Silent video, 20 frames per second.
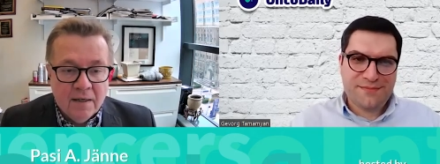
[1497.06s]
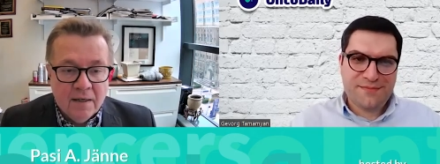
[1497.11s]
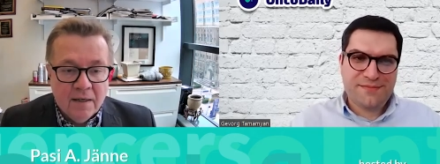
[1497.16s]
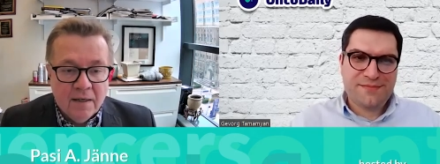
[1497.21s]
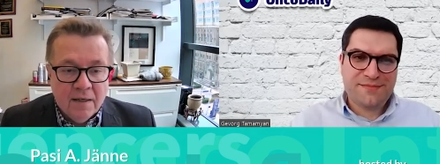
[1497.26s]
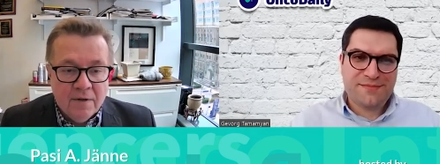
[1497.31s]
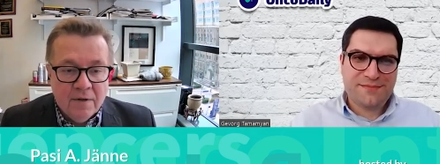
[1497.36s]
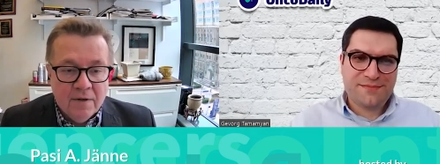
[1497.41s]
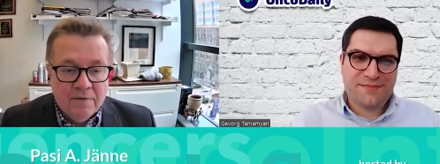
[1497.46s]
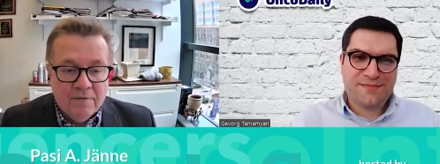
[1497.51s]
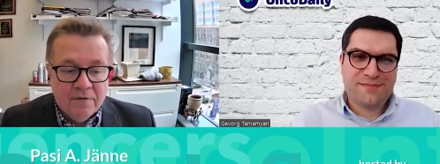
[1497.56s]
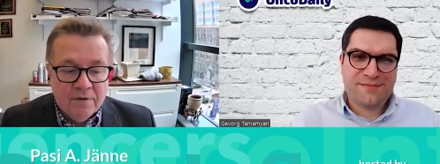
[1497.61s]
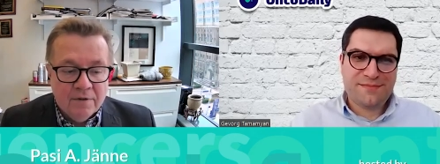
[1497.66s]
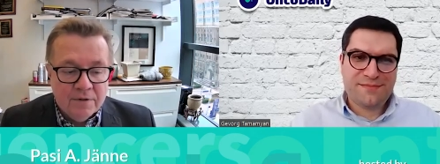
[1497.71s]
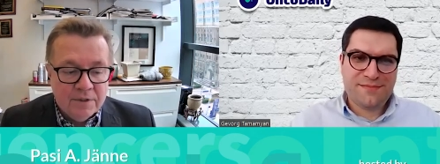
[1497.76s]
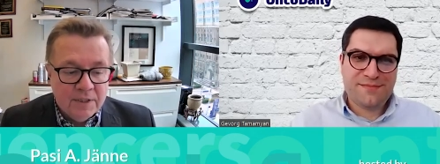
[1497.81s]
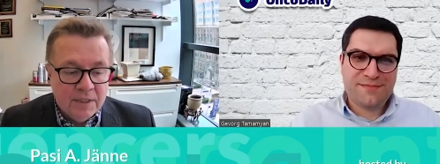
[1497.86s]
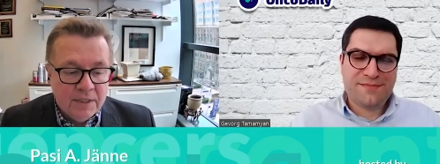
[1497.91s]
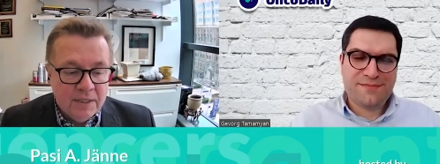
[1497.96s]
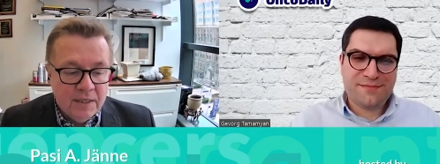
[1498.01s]

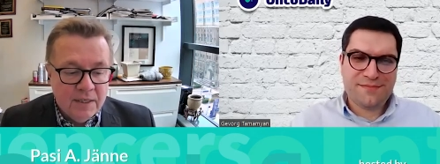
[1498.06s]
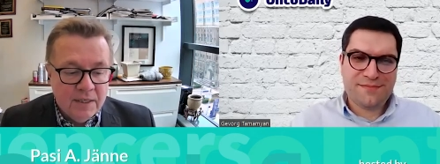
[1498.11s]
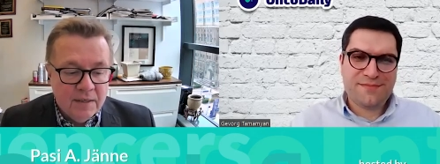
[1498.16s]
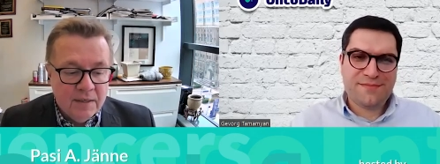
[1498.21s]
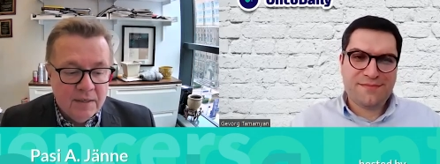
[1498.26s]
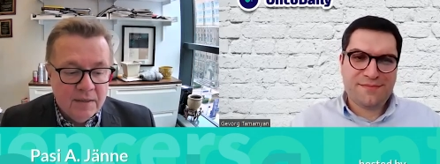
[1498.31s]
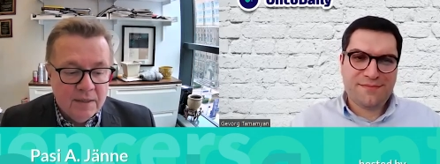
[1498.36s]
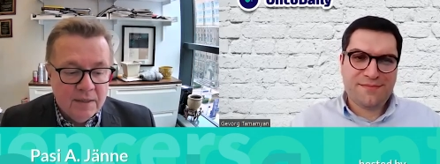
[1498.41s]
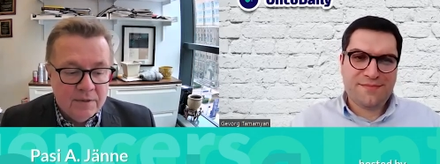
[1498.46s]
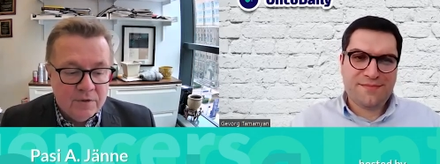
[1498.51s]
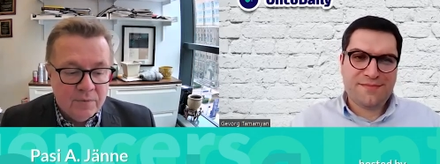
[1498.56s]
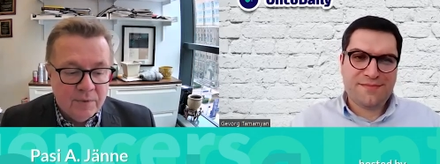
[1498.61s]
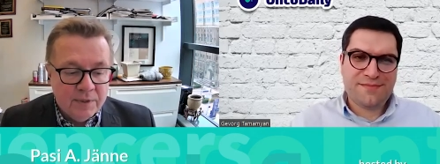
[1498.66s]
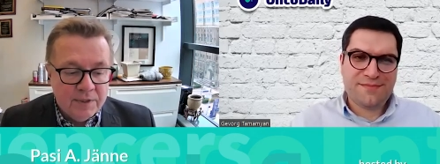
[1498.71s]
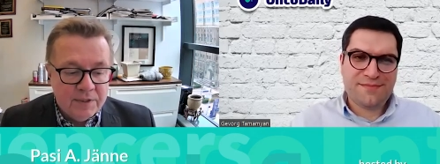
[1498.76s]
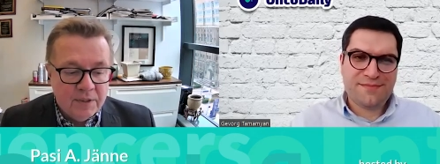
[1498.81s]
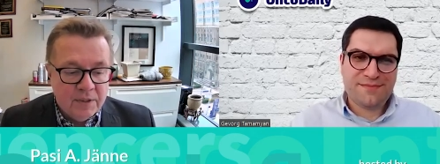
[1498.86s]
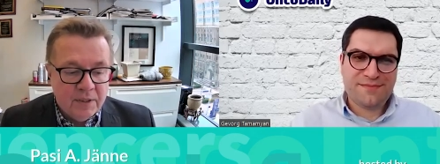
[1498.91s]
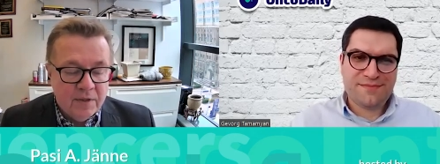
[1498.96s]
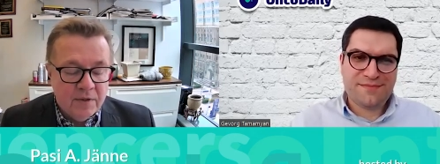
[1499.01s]
Speaker 1: University in, in,
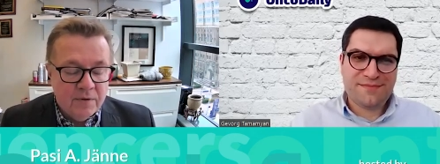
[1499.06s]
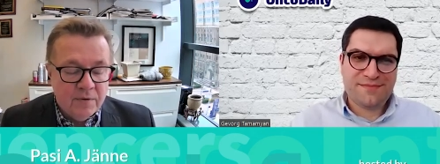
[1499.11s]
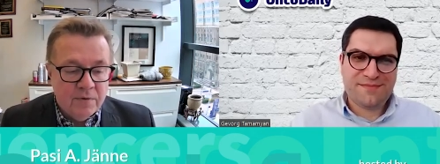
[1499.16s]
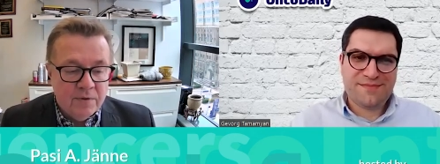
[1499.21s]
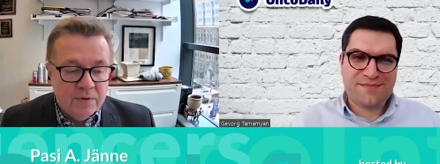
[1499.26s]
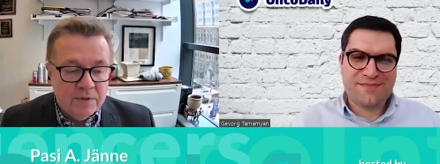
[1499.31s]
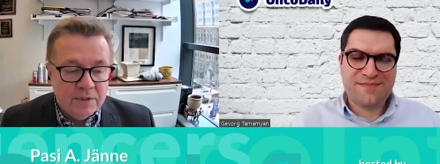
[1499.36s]
Switzerland, who is